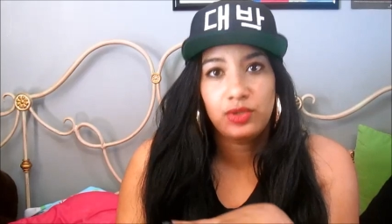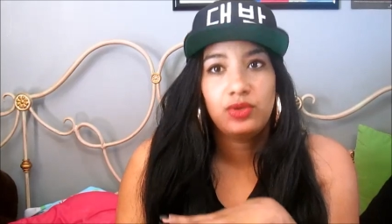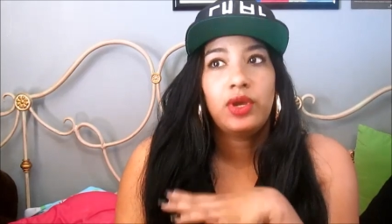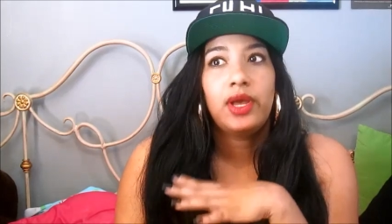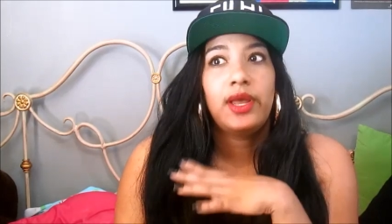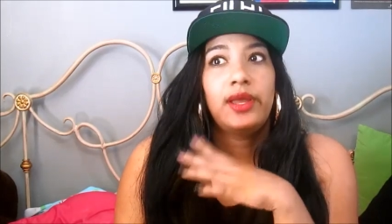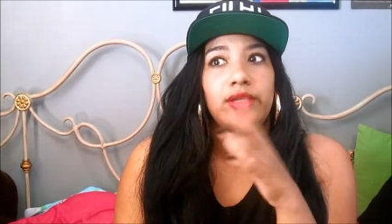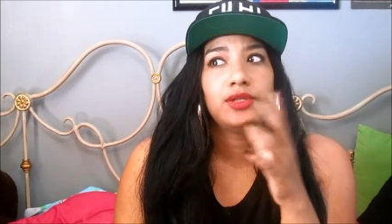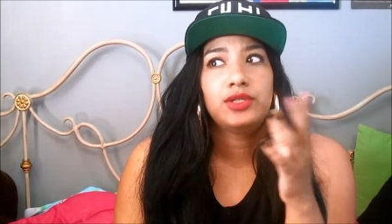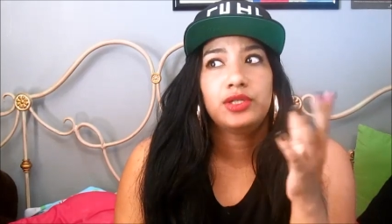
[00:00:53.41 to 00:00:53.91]
You know,
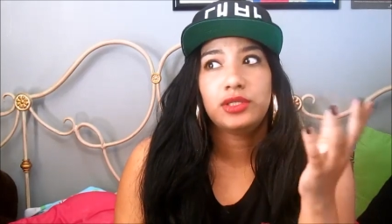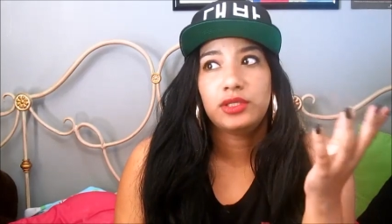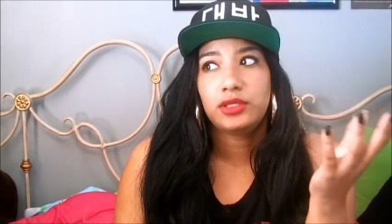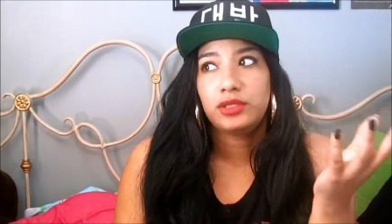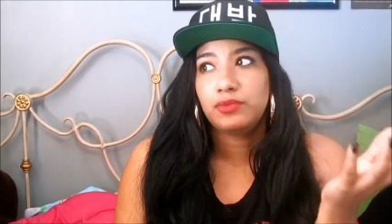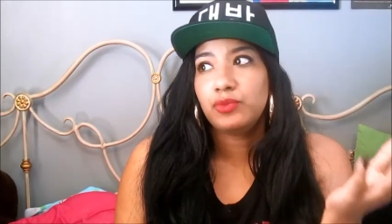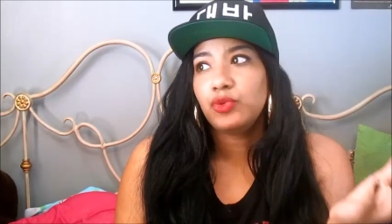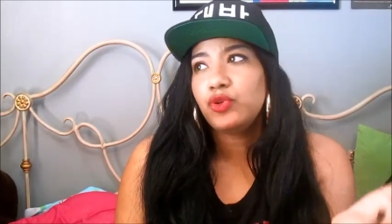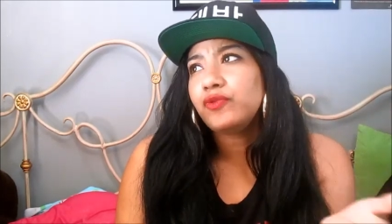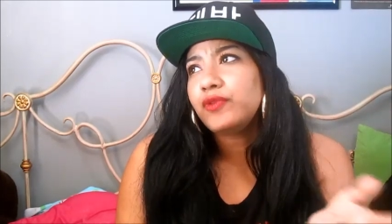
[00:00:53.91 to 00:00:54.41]
I had
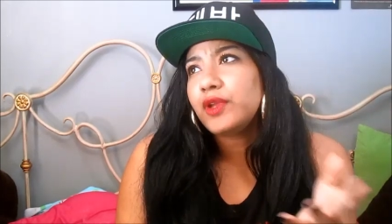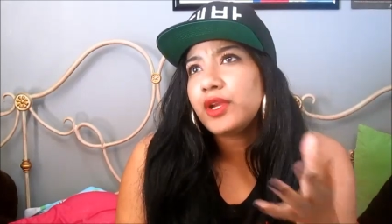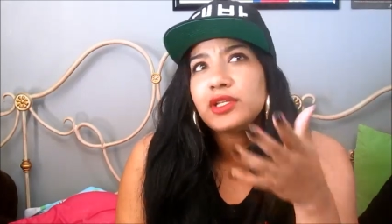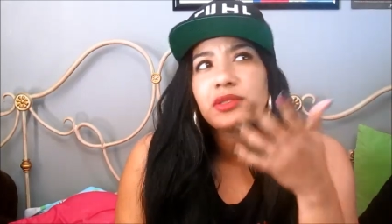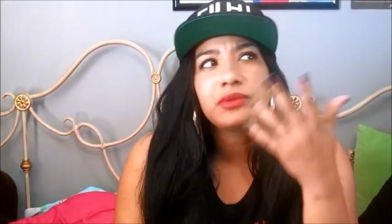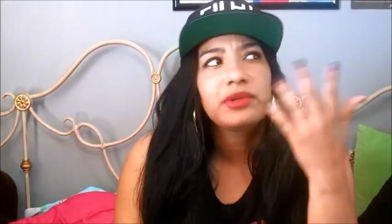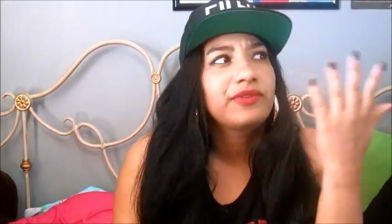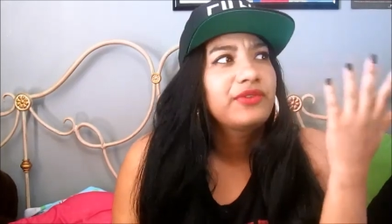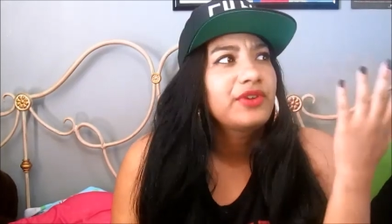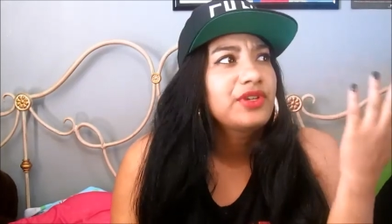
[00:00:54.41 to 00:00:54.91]
just moved there. It
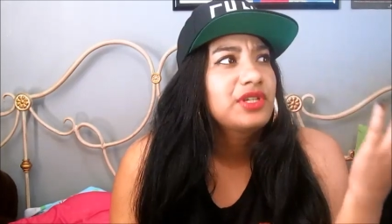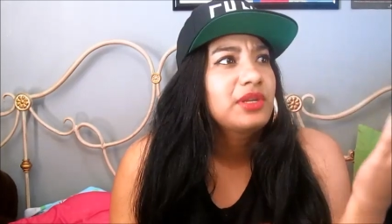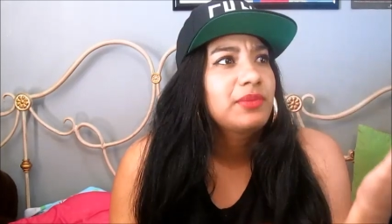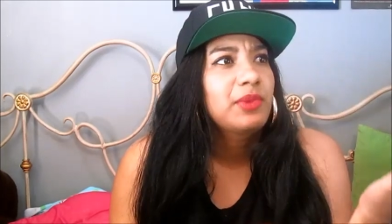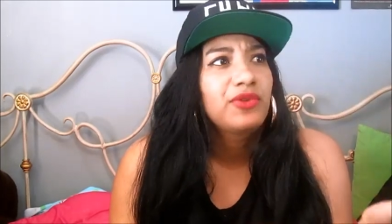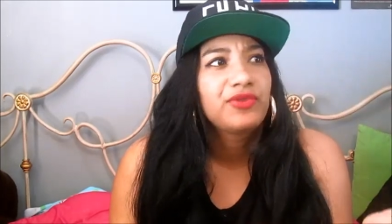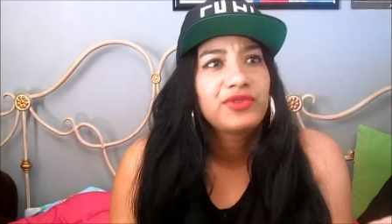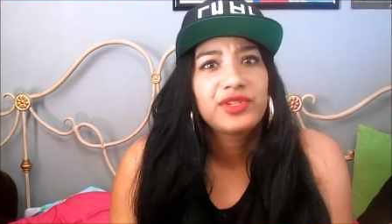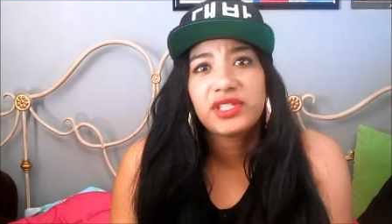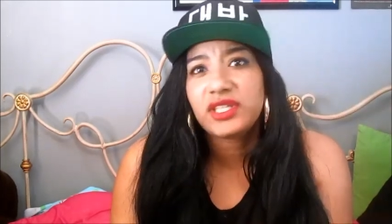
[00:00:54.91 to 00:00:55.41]
was my first time
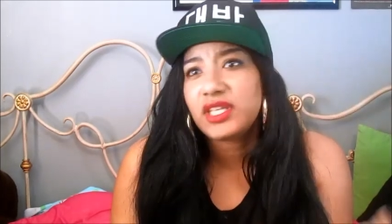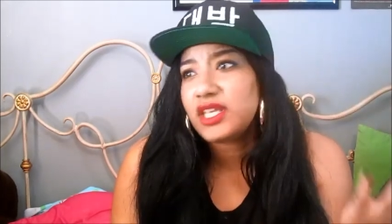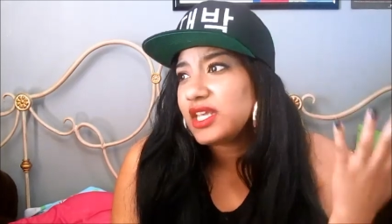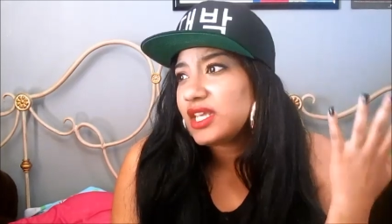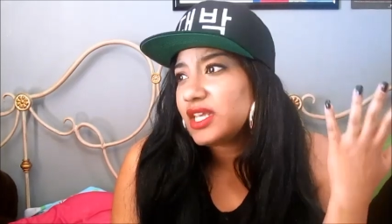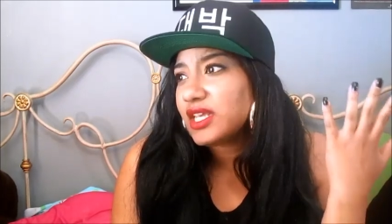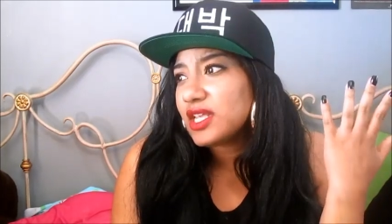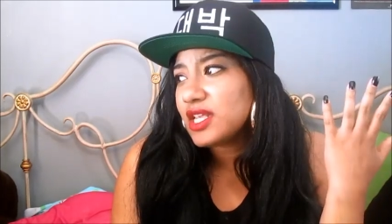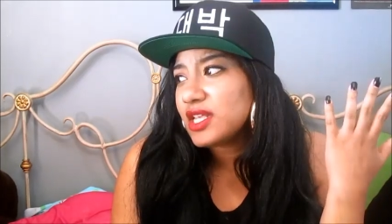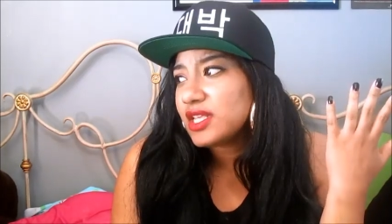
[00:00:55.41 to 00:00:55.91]

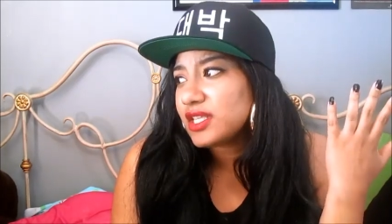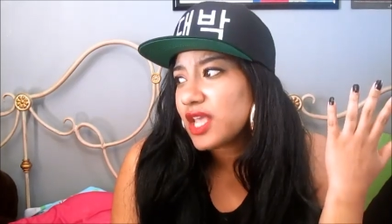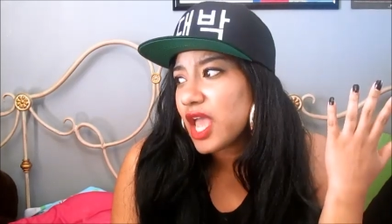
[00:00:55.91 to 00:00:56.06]
overseas.